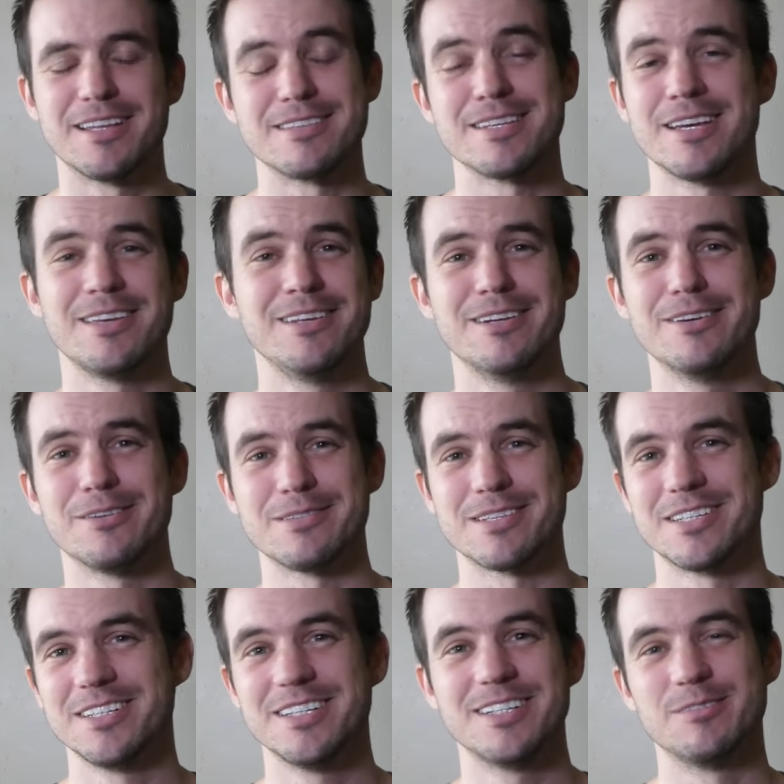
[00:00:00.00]
That's how you know
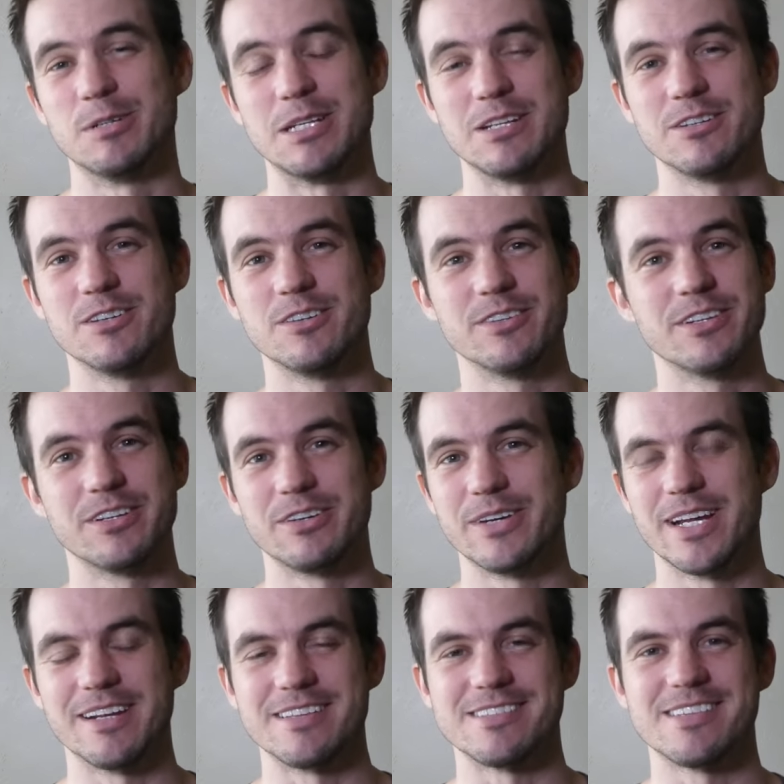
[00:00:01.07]
it's good, when you don't
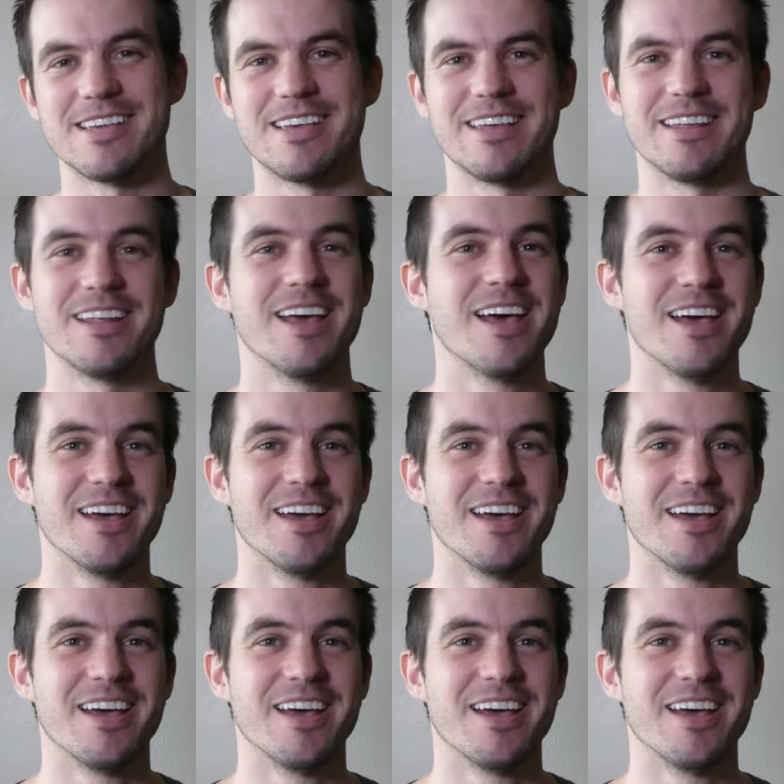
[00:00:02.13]
know how to say it.